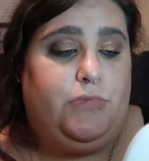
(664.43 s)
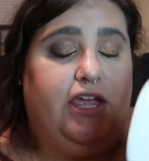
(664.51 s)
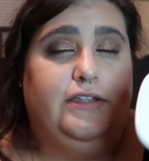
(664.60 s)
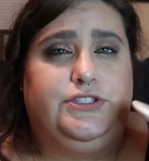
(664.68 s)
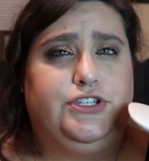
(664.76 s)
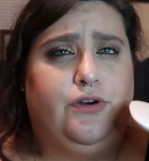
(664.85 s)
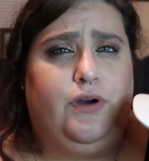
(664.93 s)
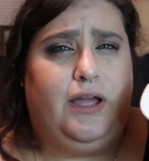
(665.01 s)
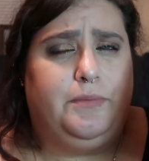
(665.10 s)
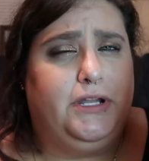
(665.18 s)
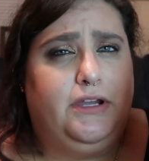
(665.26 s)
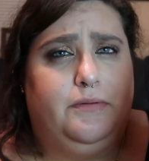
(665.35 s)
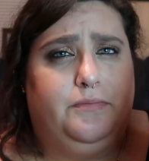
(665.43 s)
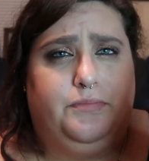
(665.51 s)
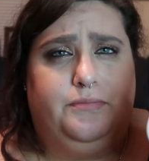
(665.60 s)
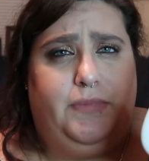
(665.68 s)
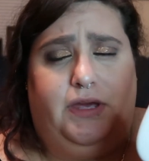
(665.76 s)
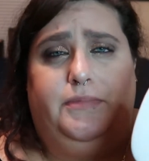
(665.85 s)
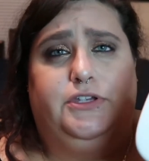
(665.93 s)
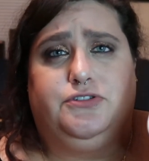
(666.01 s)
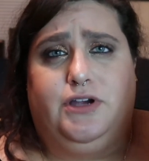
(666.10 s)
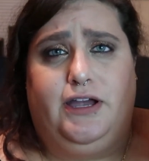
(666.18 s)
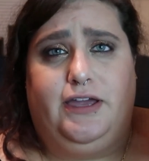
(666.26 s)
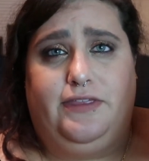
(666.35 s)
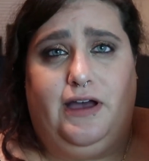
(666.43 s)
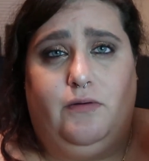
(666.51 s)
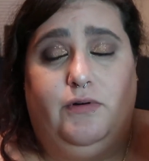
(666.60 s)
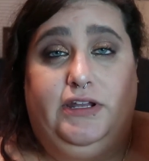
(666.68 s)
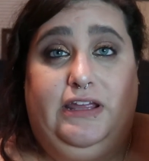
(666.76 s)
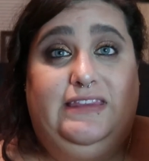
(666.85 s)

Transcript: and so I'm gonna maybe try that one.